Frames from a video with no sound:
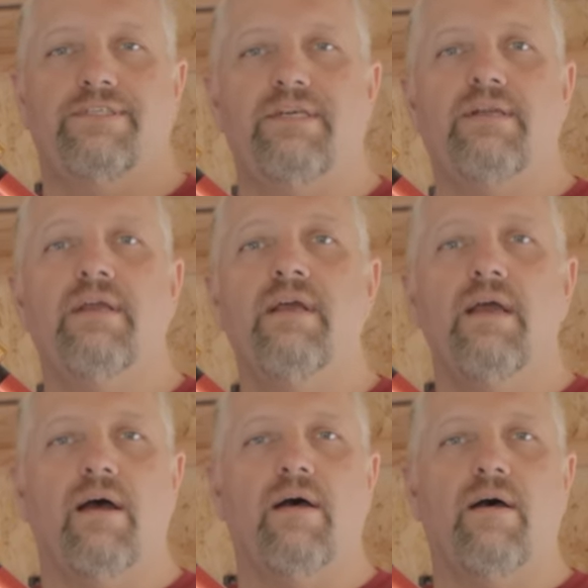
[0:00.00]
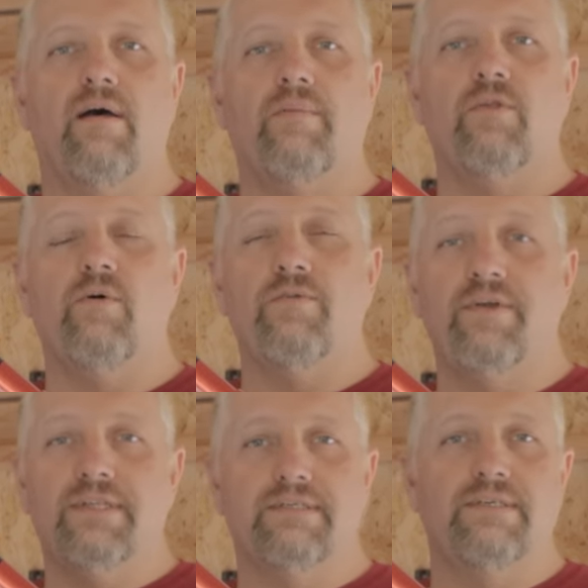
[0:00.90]
imaging. Um, no
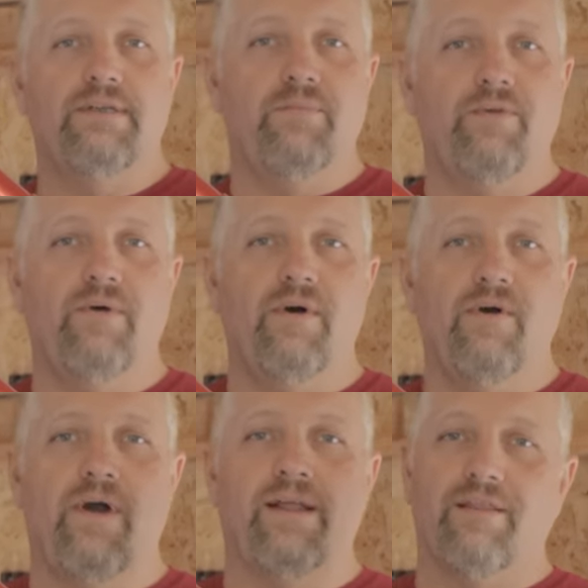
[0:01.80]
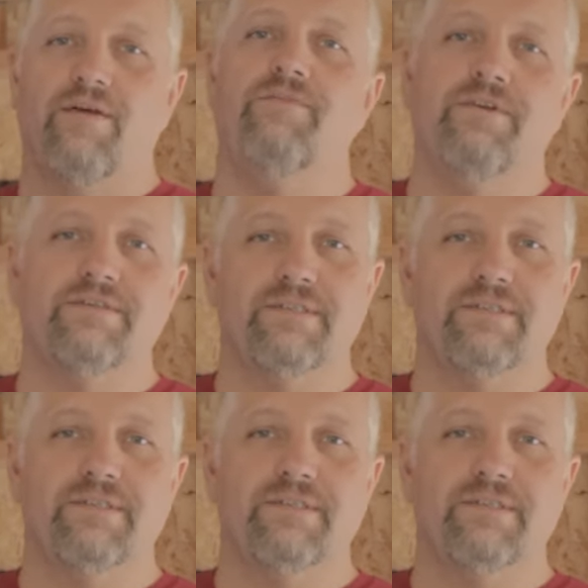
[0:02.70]
offense, ZWO. I love your